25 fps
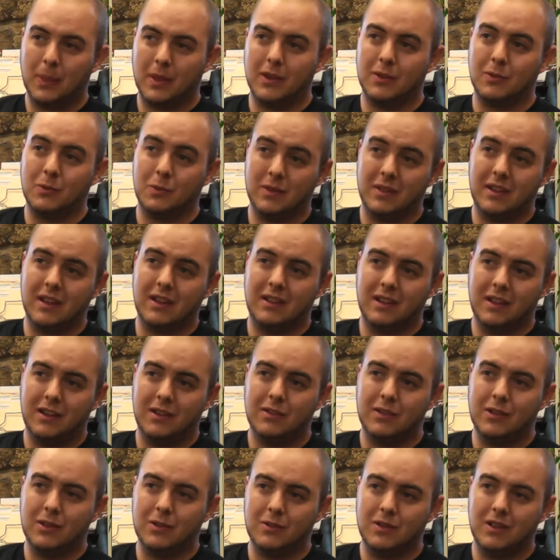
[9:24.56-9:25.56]
Because when they
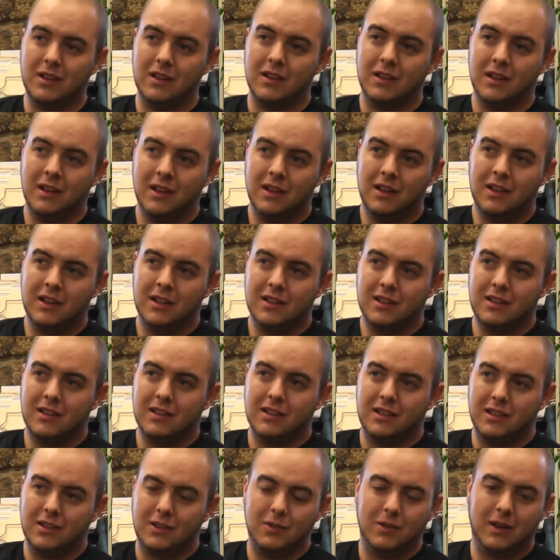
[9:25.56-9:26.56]
tell you that
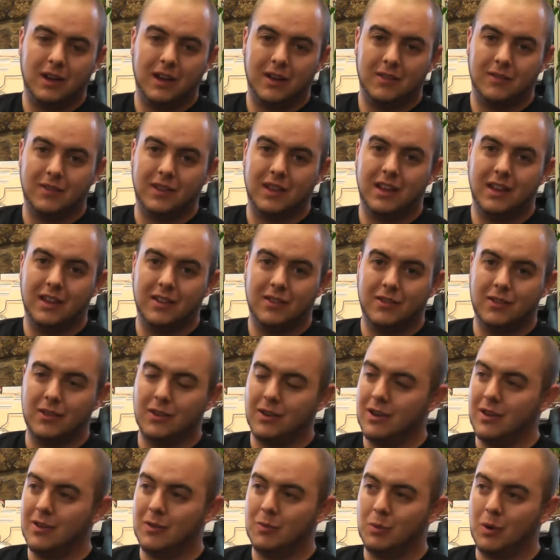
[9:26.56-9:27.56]
you have cancer,
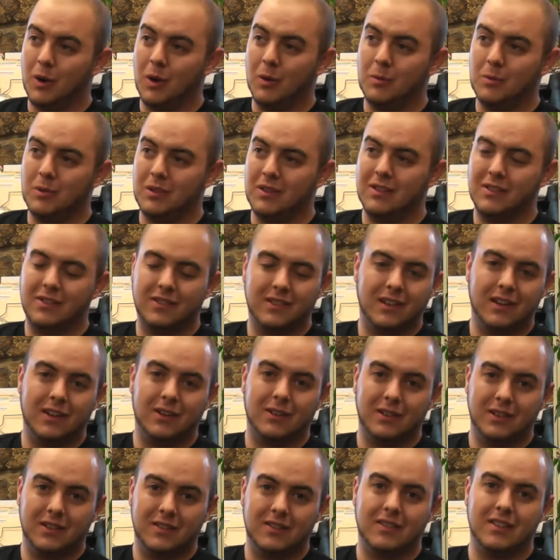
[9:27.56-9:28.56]
it's probably the
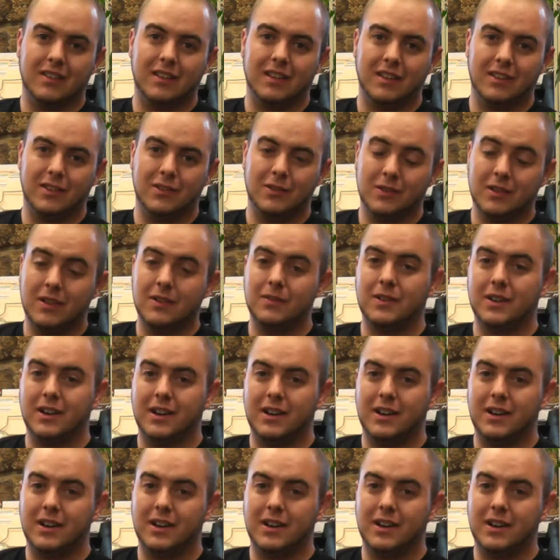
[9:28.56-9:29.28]
scariest thing you'll ever